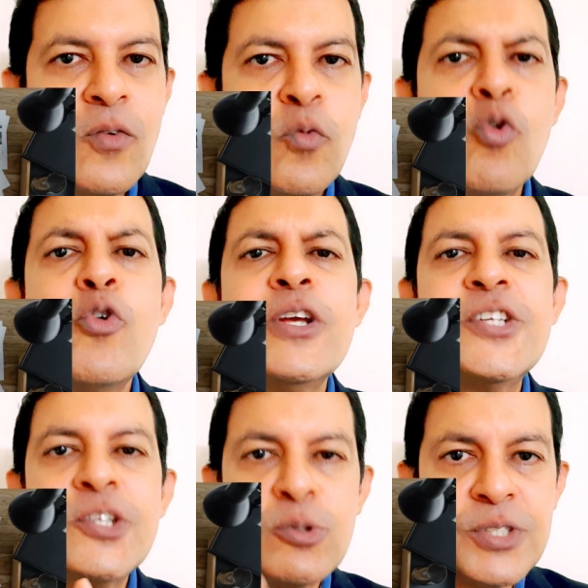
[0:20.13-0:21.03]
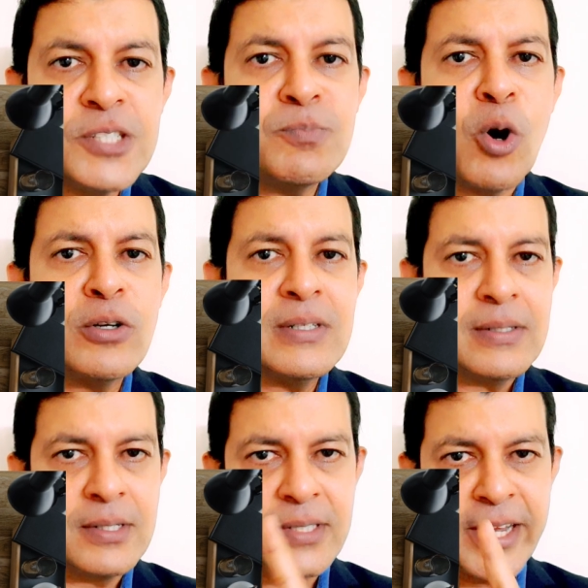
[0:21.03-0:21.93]
who issues this
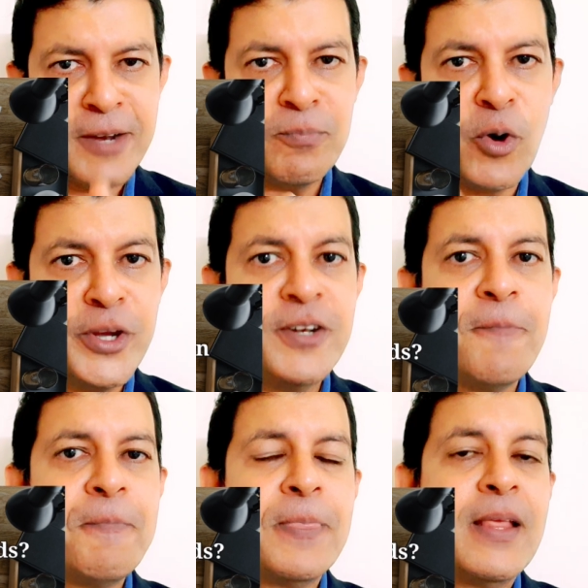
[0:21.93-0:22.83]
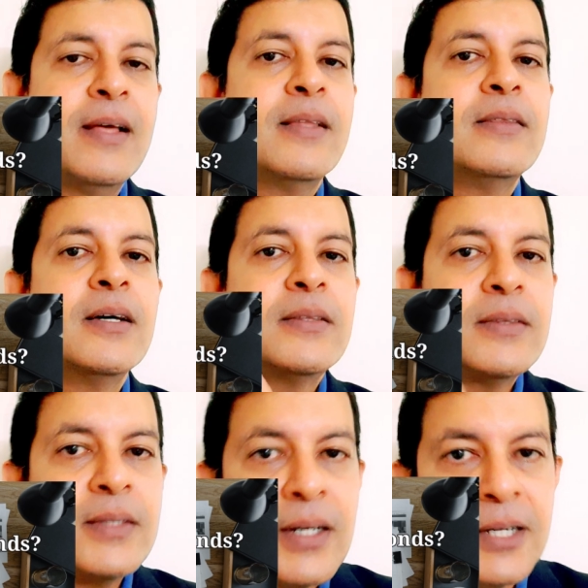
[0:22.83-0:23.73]
bond, the second point. The
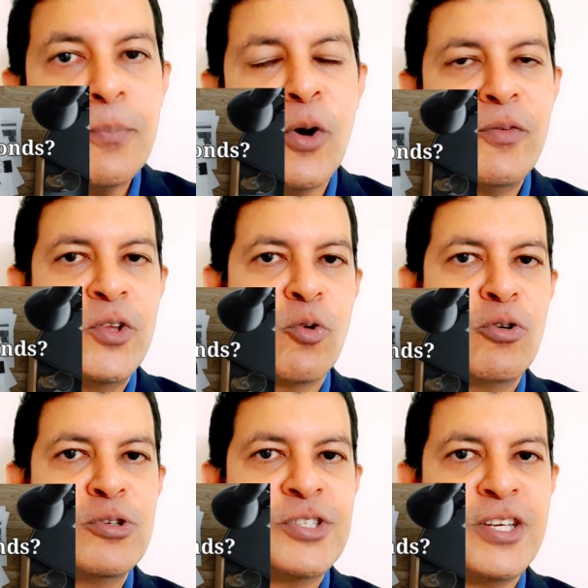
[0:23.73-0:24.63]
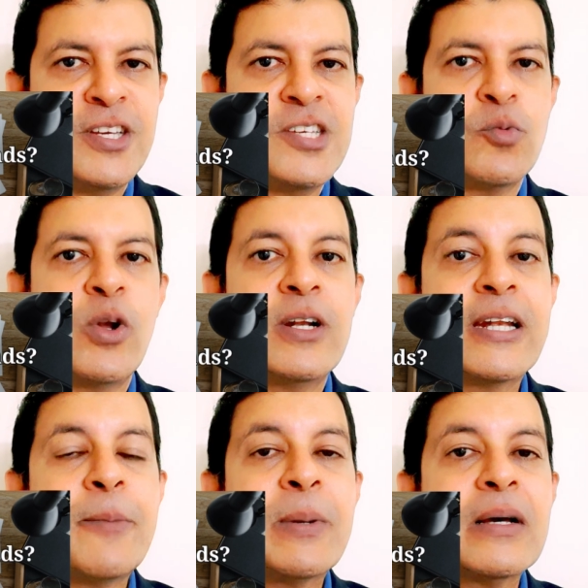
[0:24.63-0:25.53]
third point which you're going to see is what are
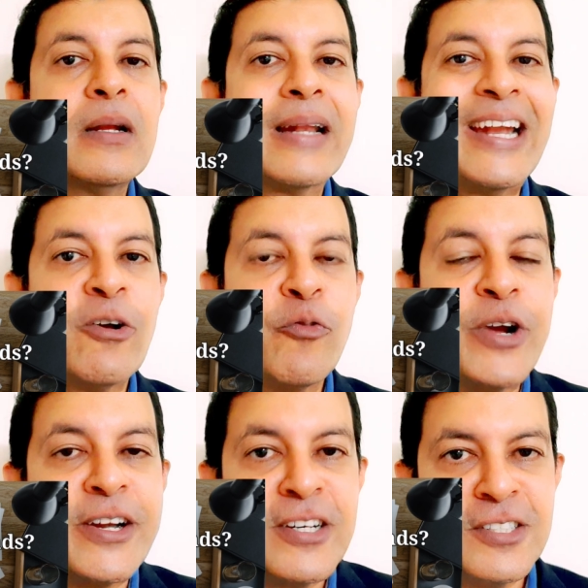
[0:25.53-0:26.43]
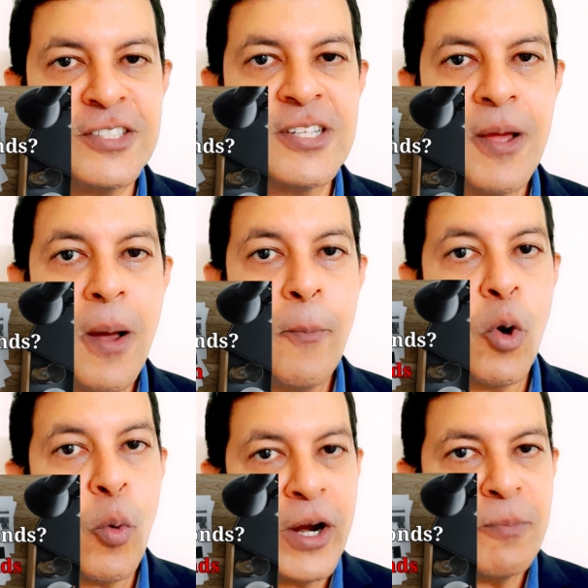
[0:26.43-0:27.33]
typical rate of returns
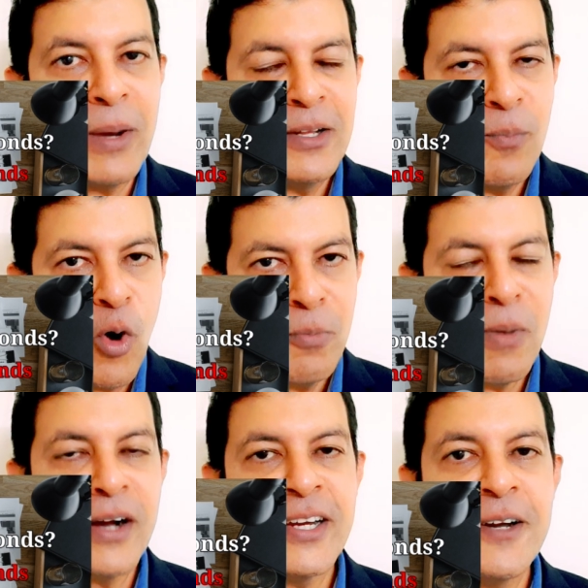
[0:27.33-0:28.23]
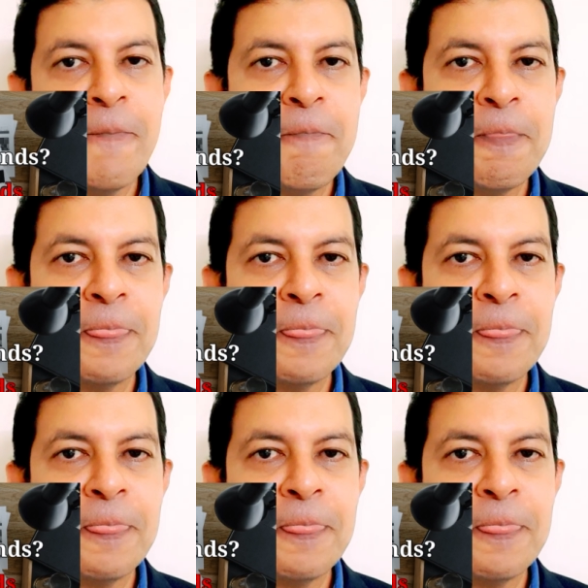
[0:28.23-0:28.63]
provided by the bond market.